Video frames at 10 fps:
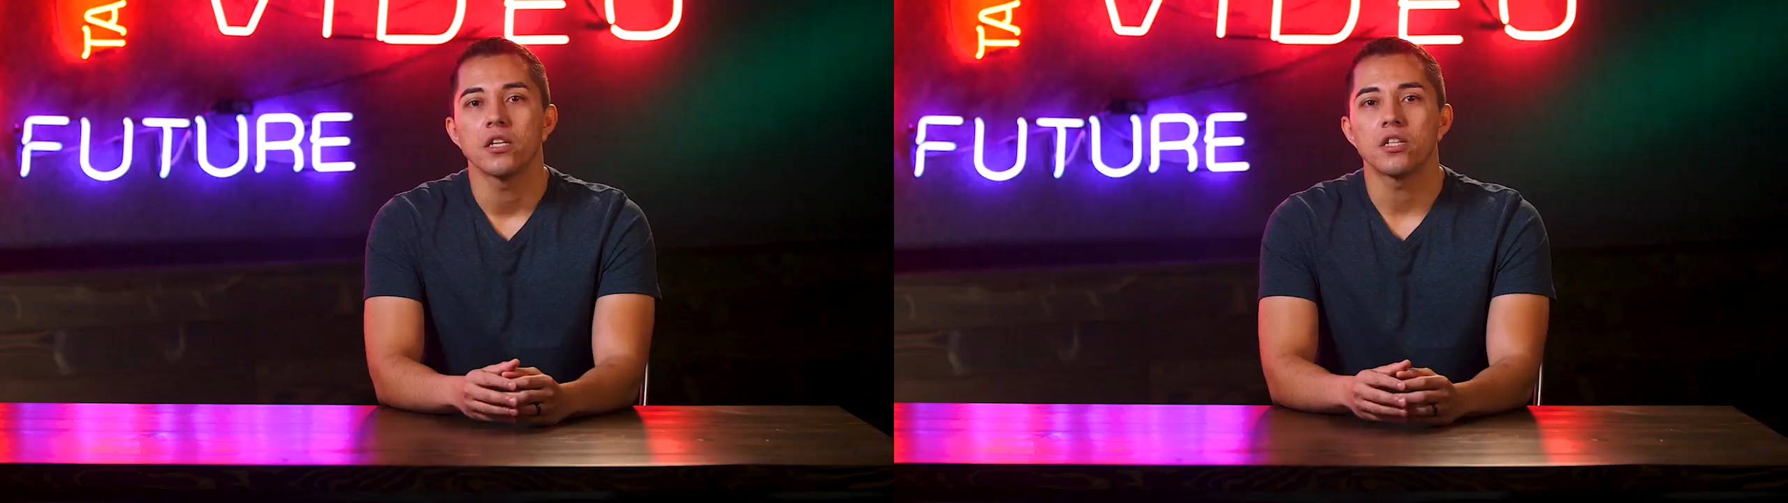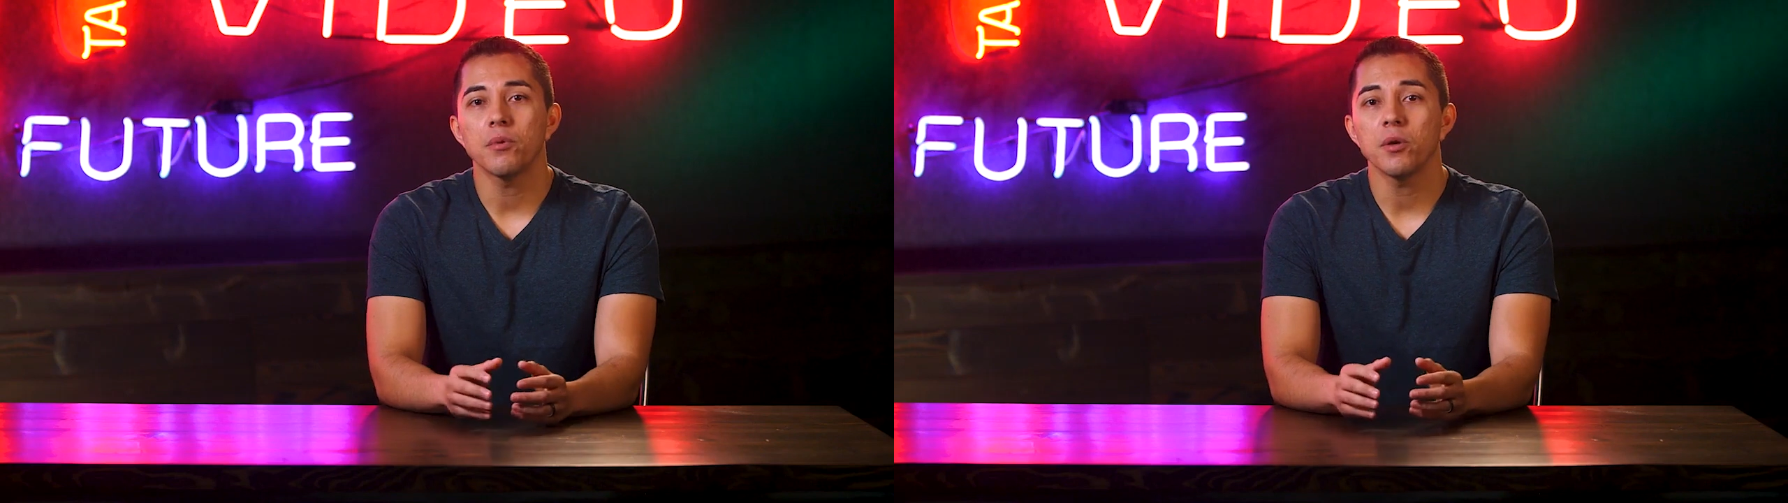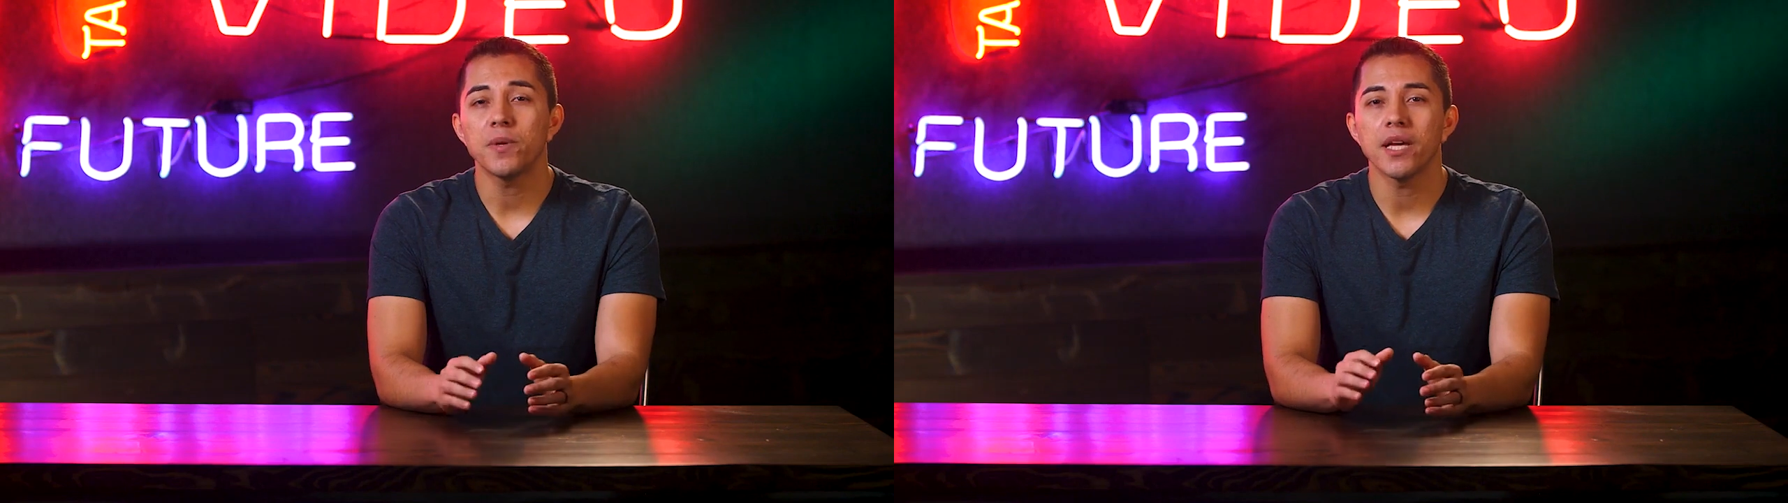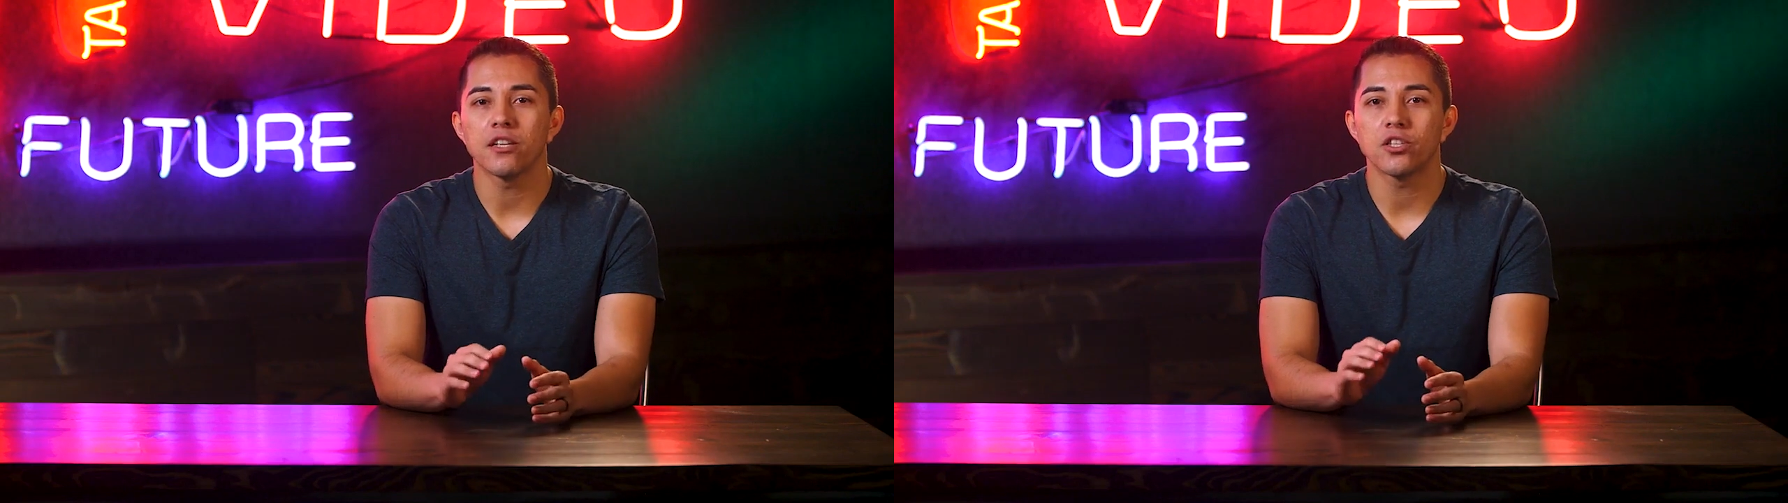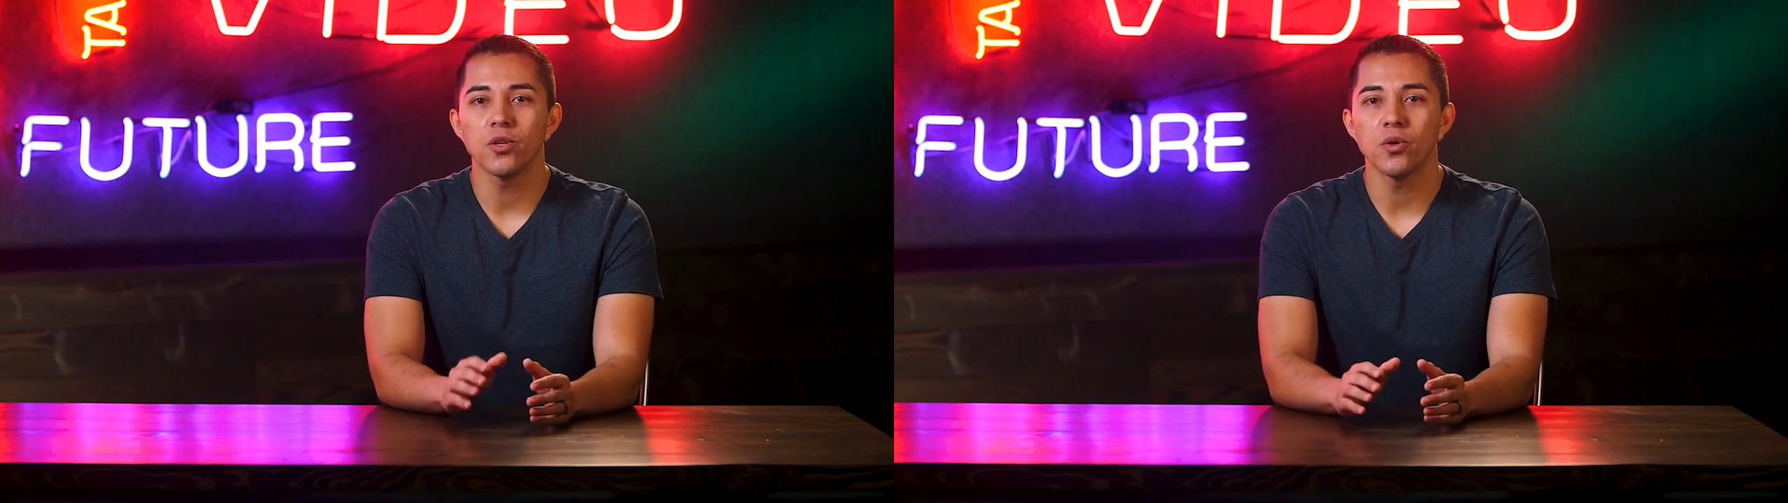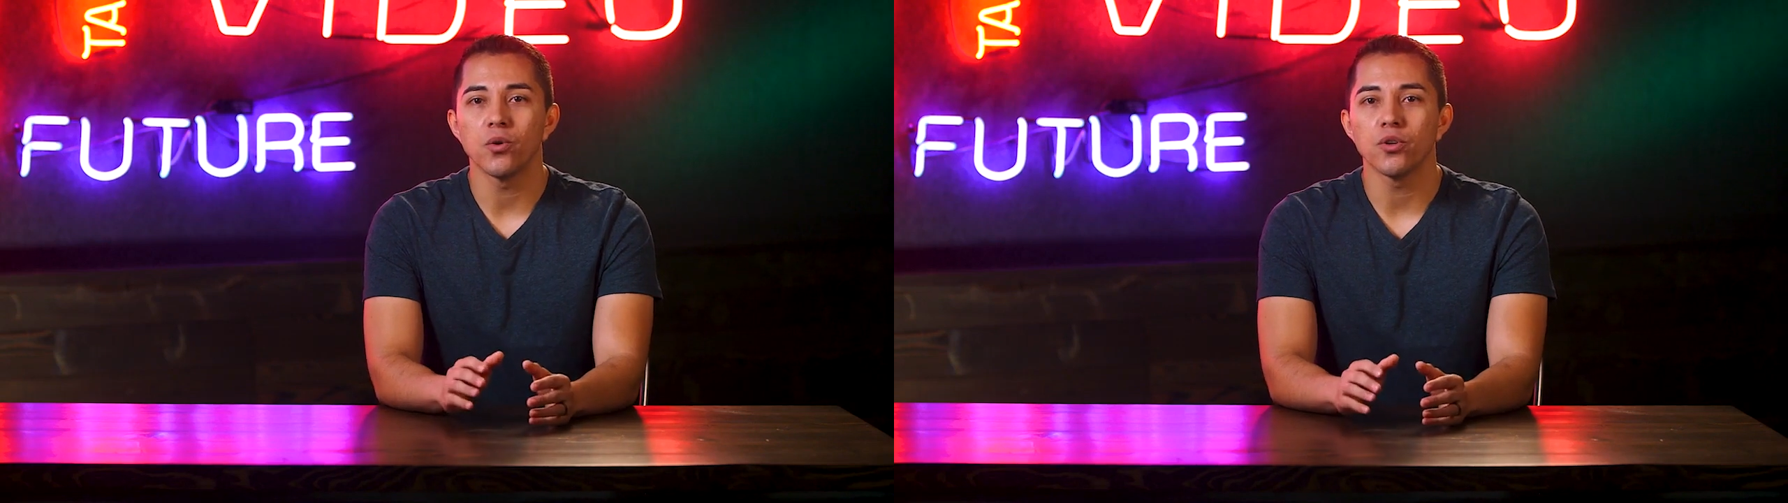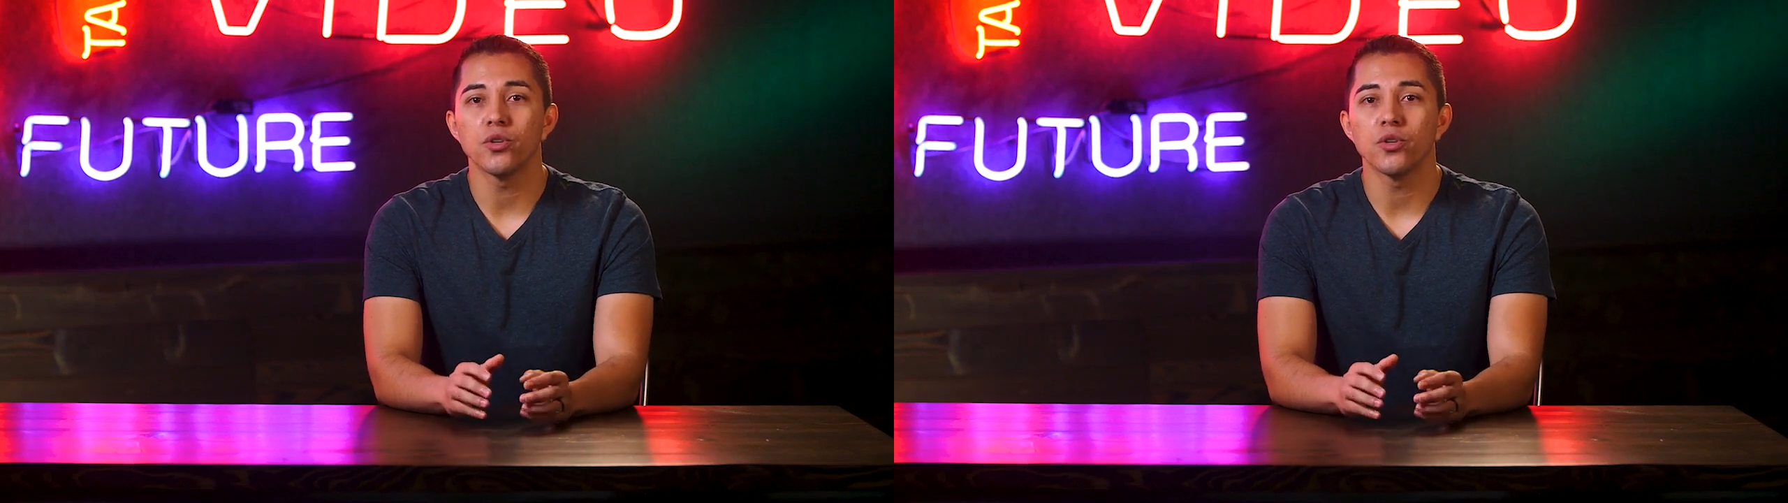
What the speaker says: WPA2